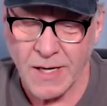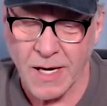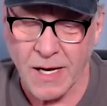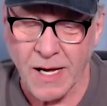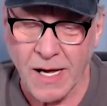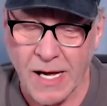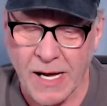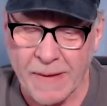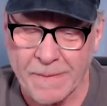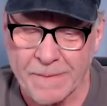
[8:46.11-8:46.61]

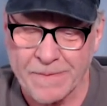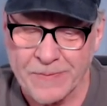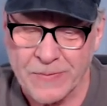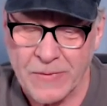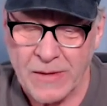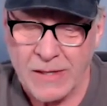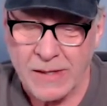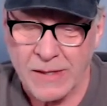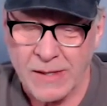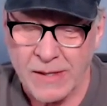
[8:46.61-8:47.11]
um,
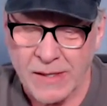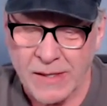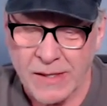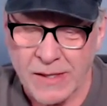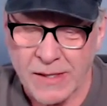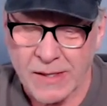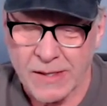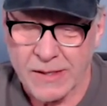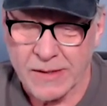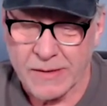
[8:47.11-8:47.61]

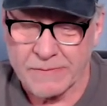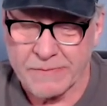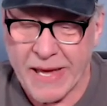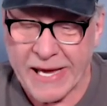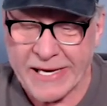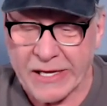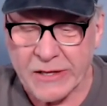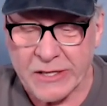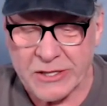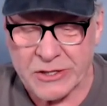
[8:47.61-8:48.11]

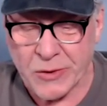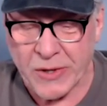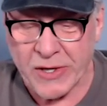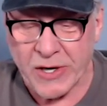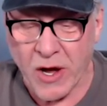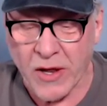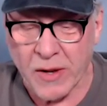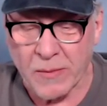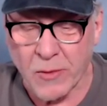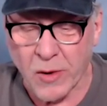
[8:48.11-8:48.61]
making the streak
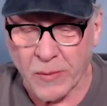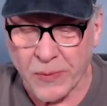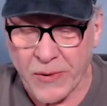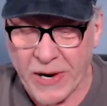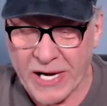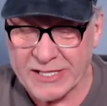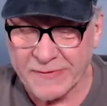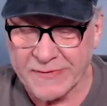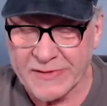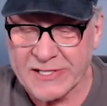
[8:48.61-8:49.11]
all the more
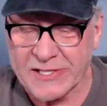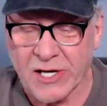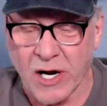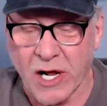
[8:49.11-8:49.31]
impressive is that